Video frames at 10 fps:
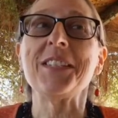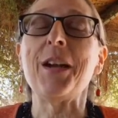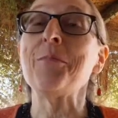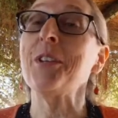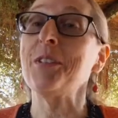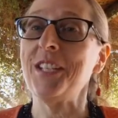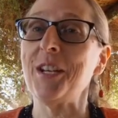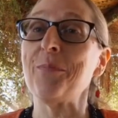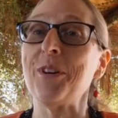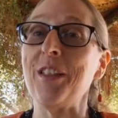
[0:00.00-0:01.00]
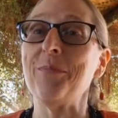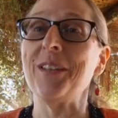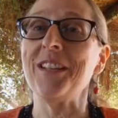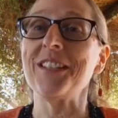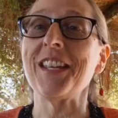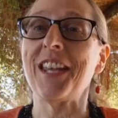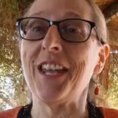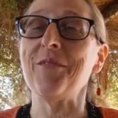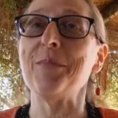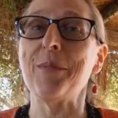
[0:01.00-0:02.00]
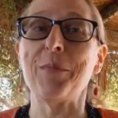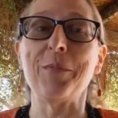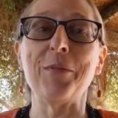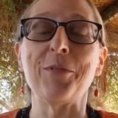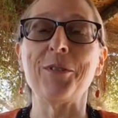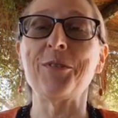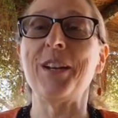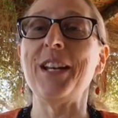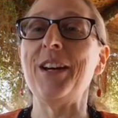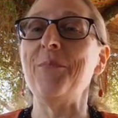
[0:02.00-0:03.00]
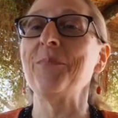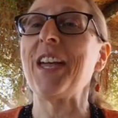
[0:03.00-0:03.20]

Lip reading: I'm going to take a breath because I can't remember my words right now.